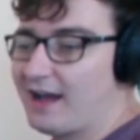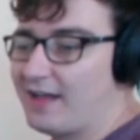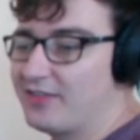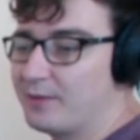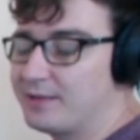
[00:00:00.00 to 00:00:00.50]

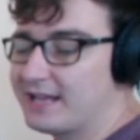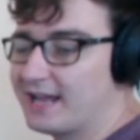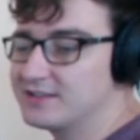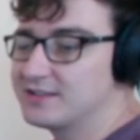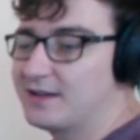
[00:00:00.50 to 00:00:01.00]
and then we
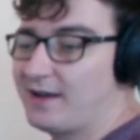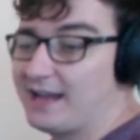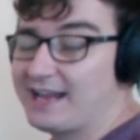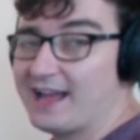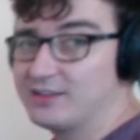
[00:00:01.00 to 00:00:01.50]
get
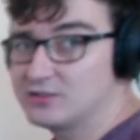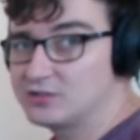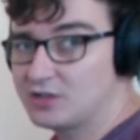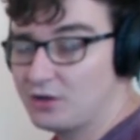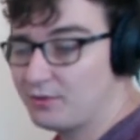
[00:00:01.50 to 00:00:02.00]
again
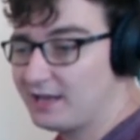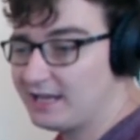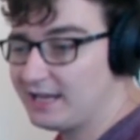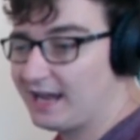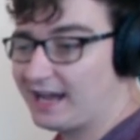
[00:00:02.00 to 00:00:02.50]
two
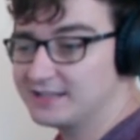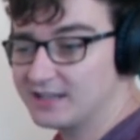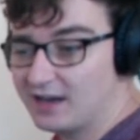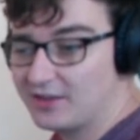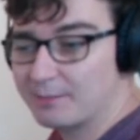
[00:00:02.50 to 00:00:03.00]
E and
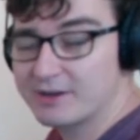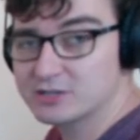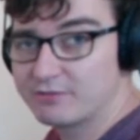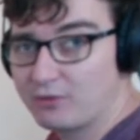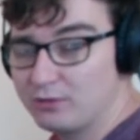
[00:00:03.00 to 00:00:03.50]
a. That bass
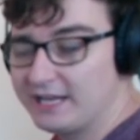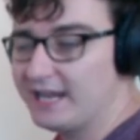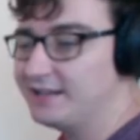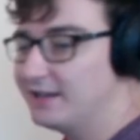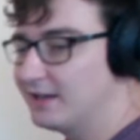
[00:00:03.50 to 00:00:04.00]
drum falling
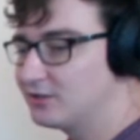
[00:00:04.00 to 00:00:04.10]
in.